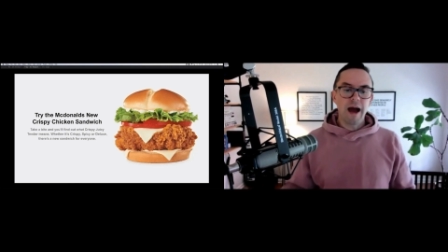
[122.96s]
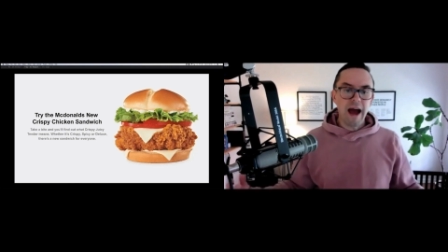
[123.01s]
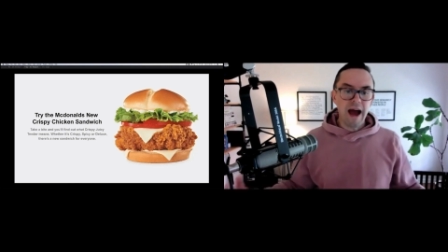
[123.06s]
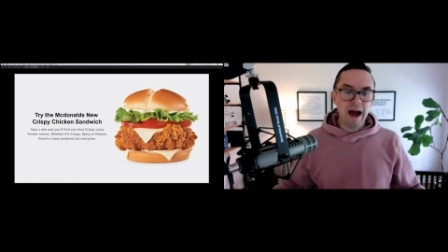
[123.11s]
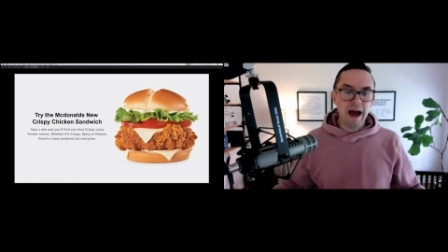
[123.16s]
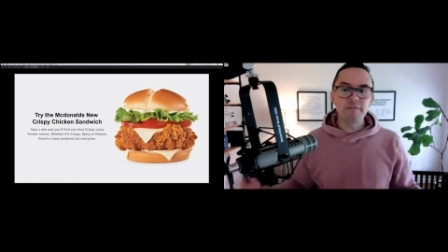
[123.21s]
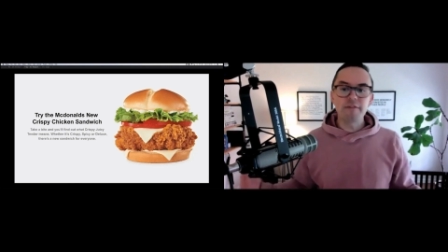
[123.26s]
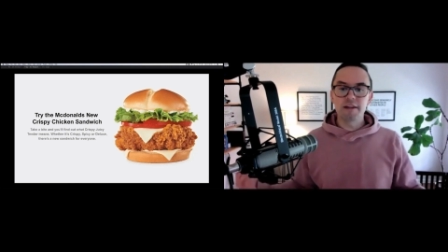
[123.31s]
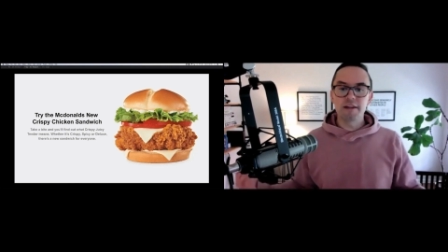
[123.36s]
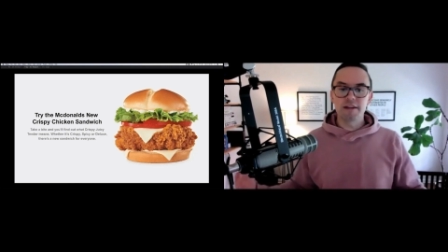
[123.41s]

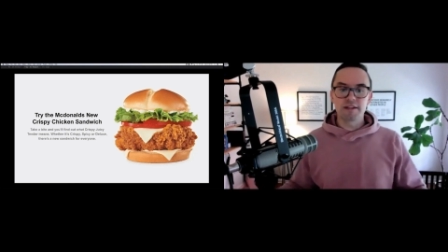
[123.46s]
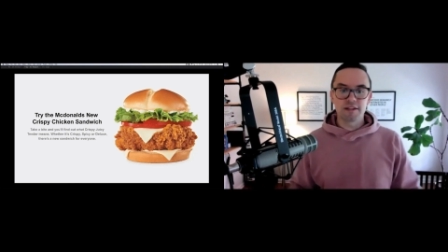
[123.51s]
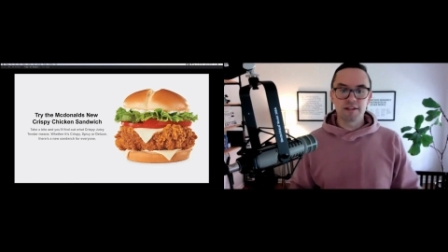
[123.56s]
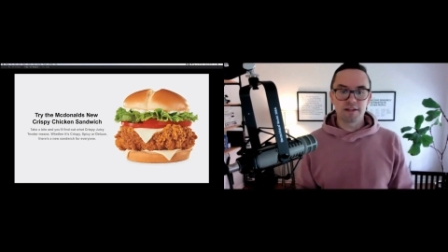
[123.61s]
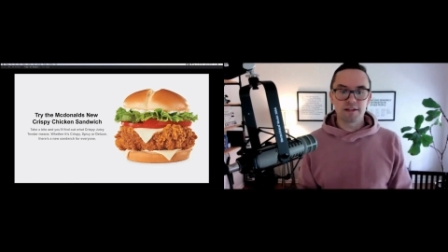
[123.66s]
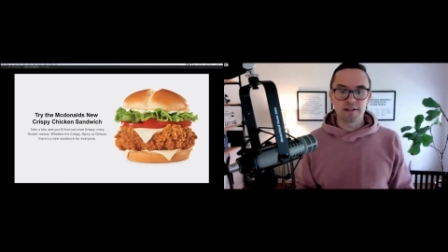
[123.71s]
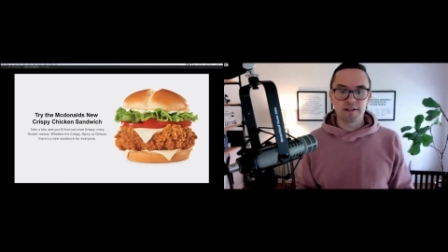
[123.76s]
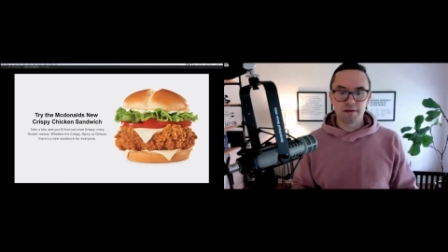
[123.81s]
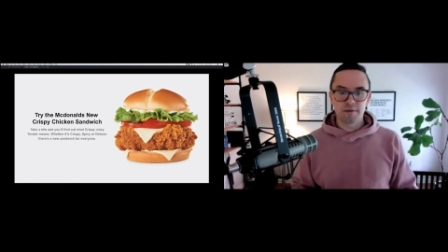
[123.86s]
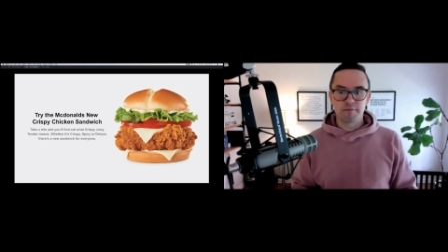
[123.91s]
have an
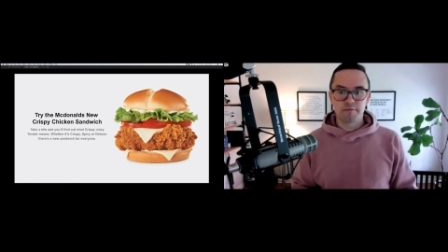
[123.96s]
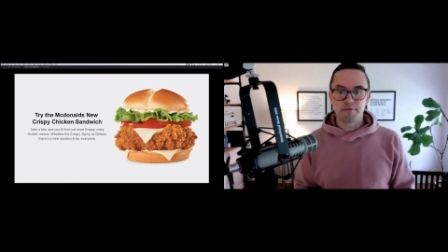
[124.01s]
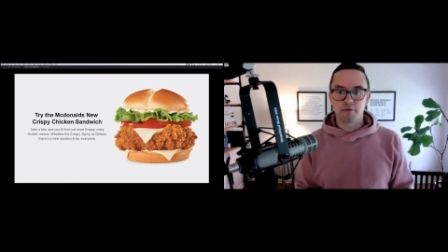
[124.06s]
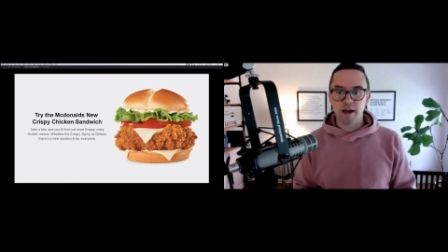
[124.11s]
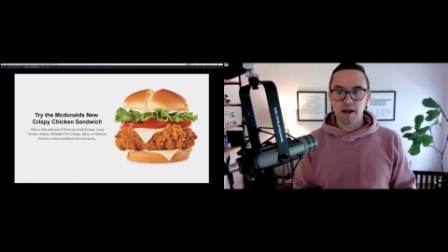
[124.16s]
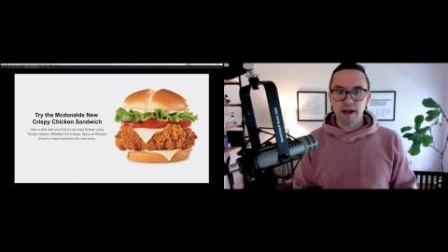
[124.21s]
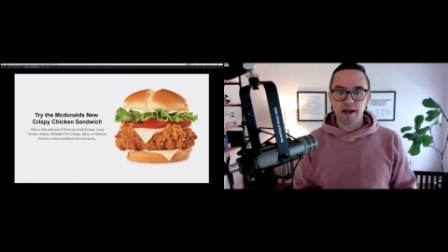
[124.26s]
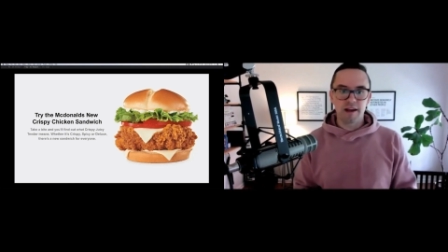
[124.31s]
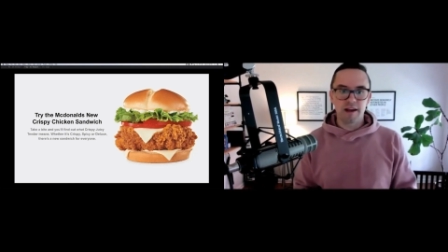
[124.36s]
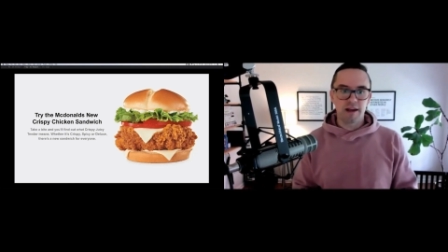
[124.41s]
existing
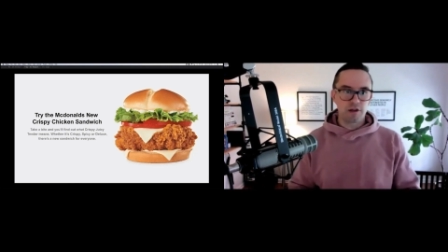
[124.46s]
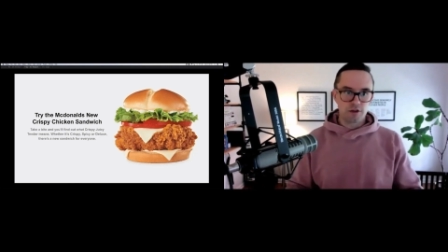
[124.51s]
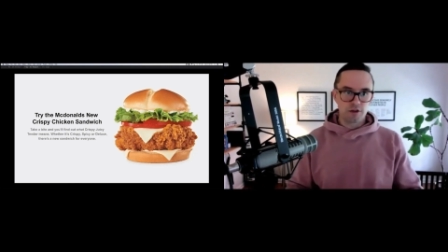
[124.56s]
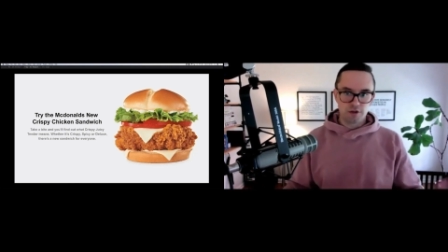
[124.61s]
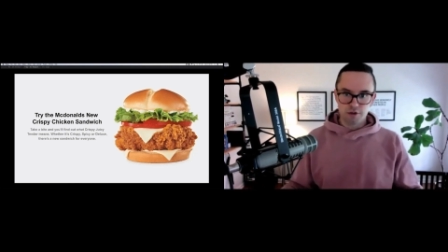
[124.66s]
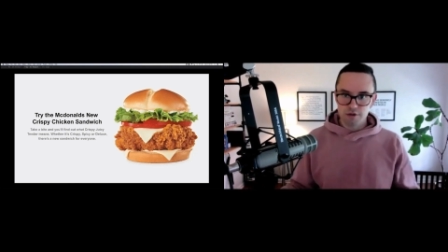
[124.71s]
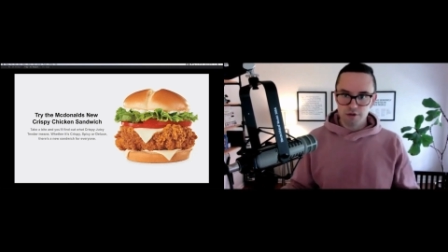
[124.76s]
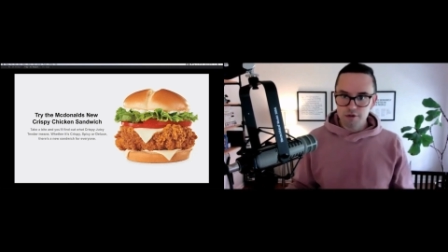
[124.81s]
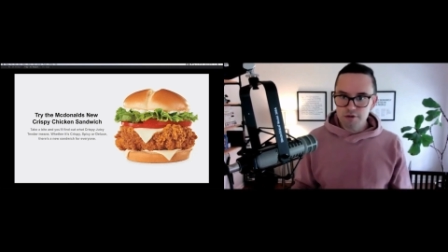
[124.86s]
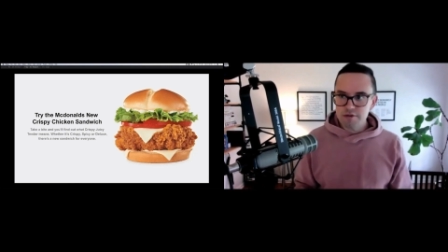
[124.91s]
brand, like
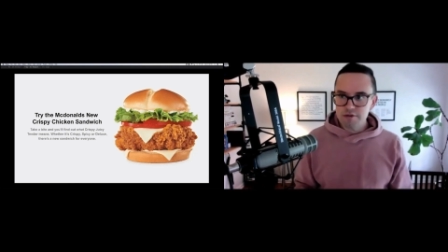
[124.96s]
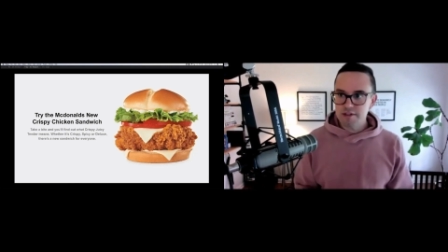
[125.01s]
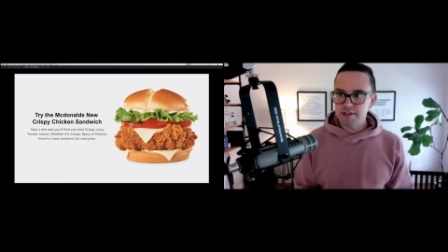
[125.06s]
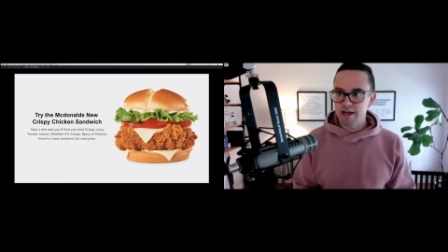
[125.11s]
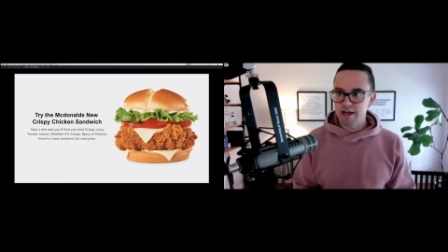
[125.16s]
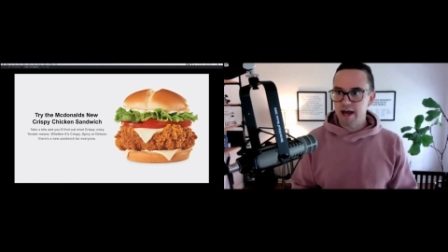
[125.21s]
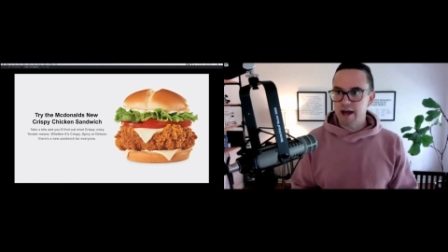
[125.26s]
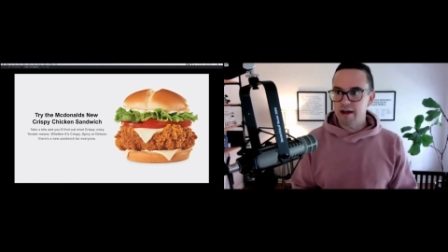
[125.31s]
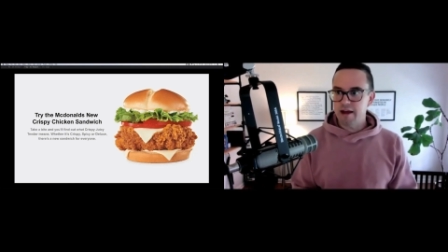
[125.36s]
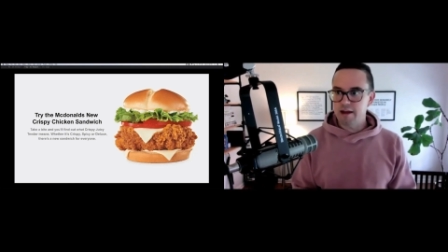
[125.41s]
use
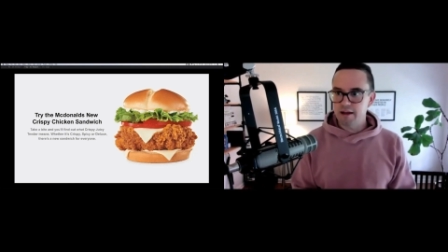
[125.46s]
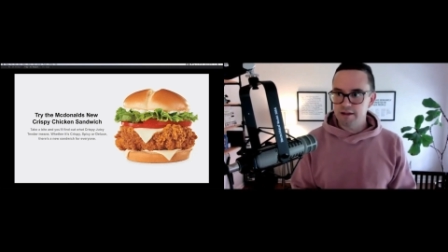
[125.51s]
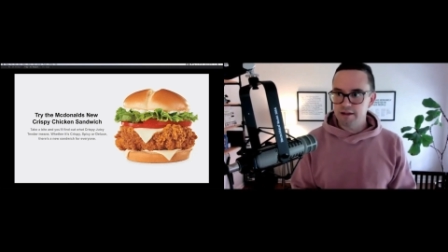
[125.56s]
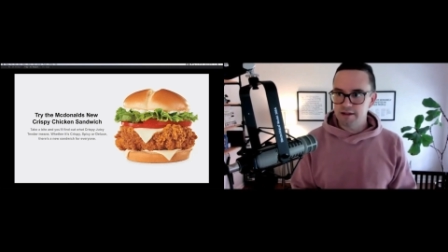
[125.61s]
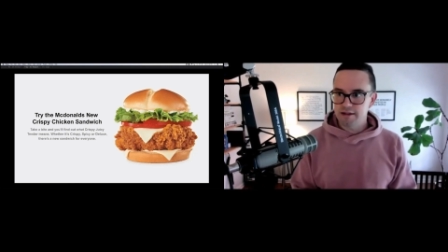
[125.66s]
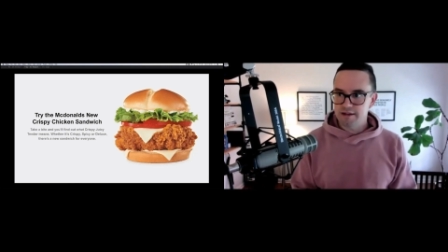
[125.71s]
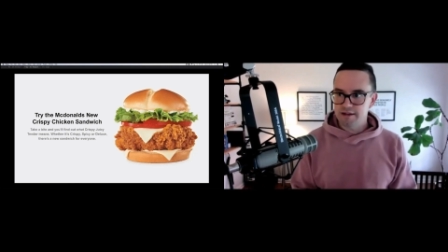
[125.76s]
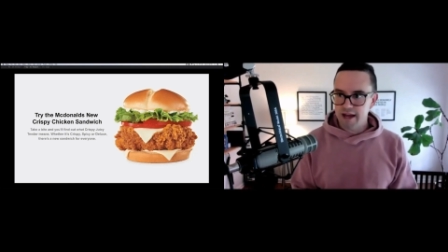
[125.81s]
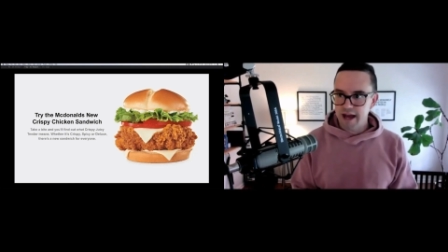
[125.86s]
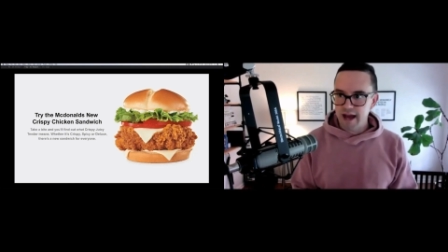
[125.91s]
that
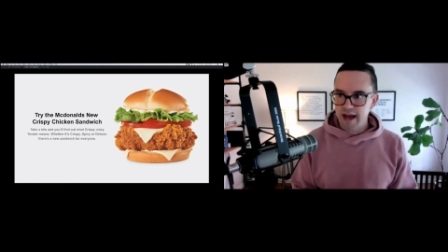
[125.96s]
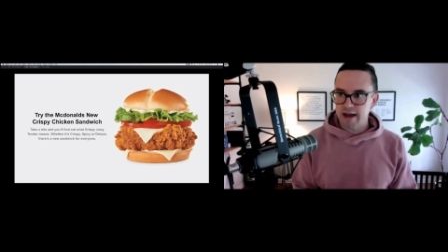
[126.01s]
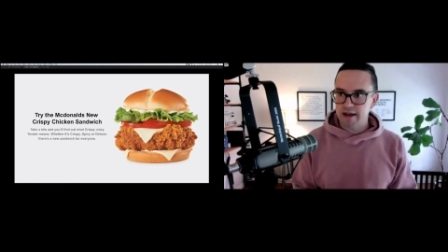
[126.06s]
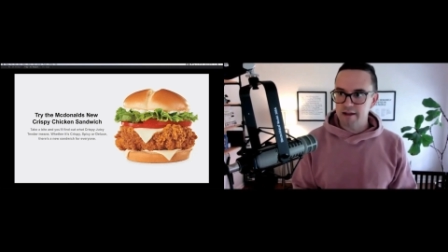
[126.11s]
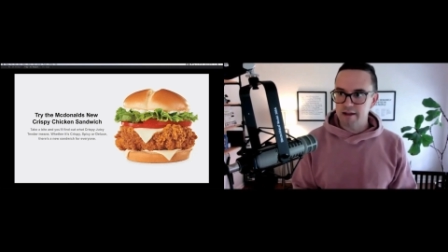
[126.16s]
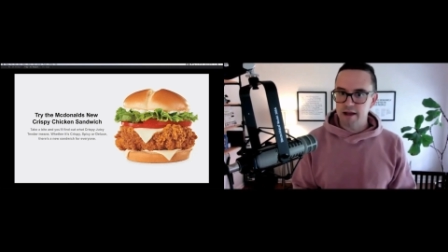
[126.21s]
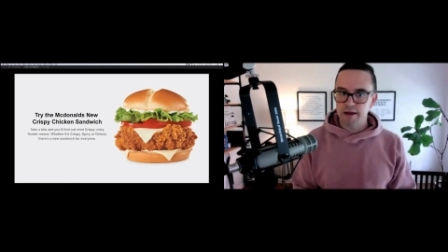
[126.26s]
in the deck,